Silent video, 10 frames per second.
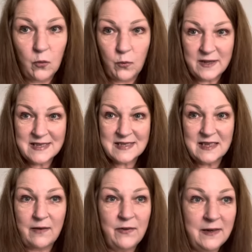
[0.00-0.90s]
with
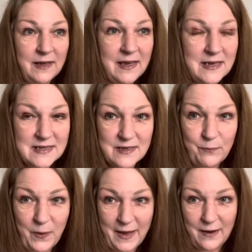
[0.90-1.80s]
7 litres of
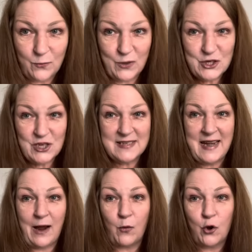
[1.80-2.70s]
paint, which is
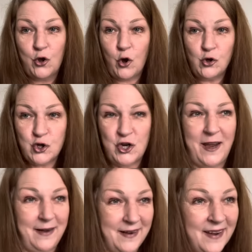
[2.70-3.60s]
now
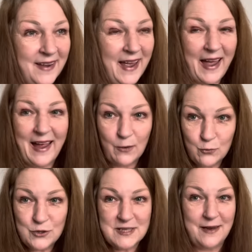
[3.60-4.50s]
gushing
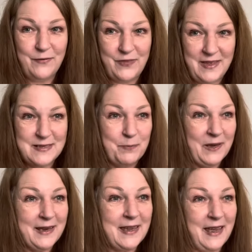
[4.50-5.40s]
out of this
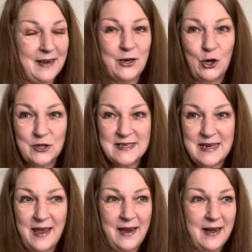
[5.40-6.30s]
blinking
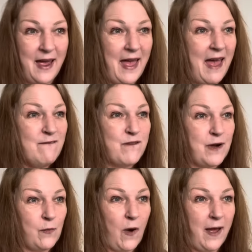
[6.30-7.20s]
container
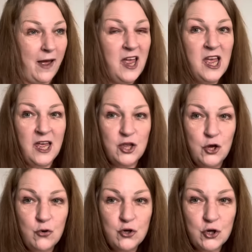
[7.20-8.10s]
everywhere.
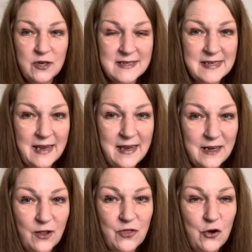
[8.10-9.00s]
You should have
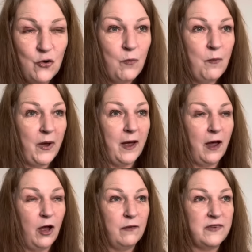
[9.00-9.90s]
seen the number
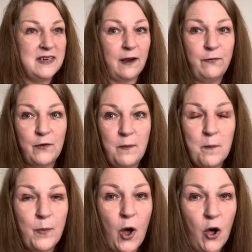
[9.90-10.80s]
of
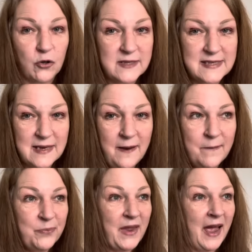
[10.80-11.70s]
different pots
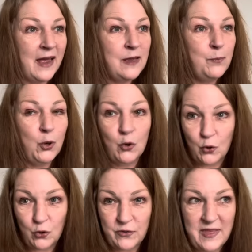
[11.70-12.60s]
I
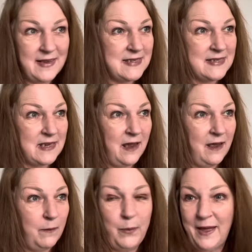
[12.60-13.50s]
put this
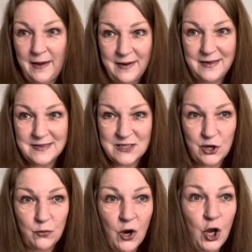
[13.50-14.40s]
paint
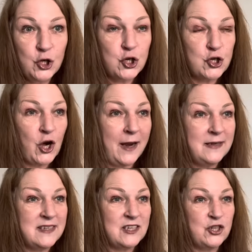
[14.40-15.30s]
into to try
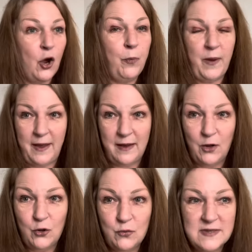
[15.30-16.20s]
and stop it
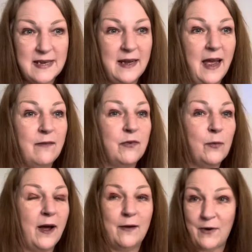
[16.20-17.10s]
oozing
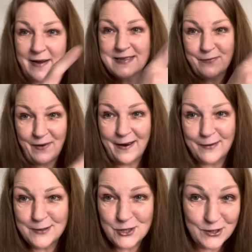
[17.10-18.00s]
everywhere. Right, it's a fire
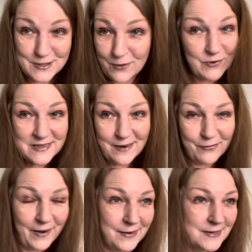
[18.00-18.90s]
engine. There's obviously a
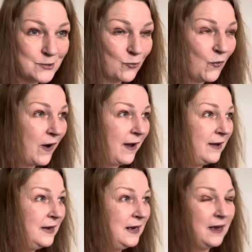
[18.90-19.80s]
fire somewhere.
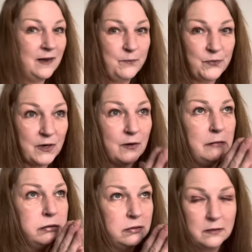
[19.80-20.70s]

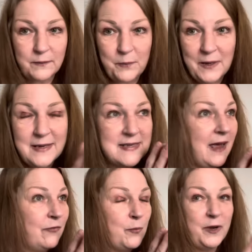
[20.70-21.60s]
Please let
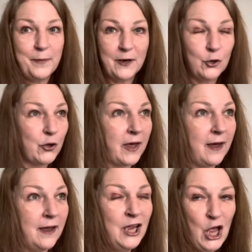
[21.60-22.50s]
everybody be
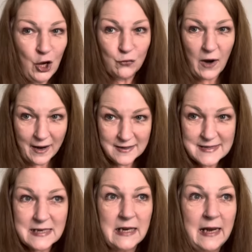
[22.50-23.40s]
okay. Right,
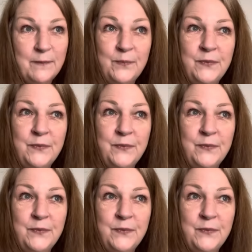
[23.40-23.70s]
so that